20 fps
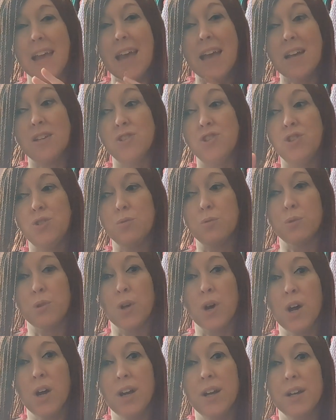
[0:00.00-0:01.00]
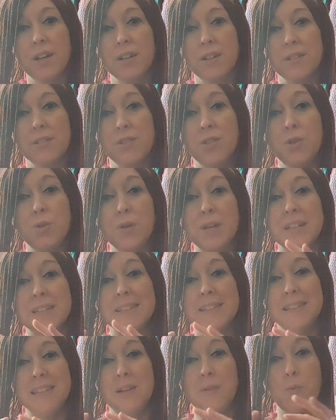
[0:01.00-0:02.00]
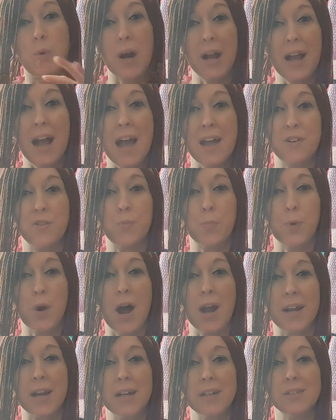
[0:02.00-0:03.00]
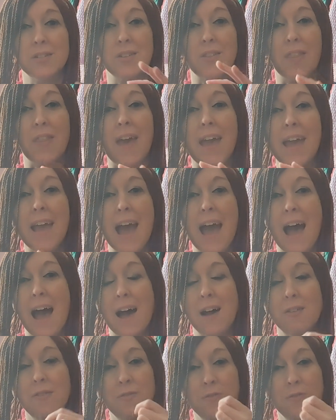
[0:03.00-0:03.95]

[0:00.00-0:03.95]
and you look, you can see what kind of products they have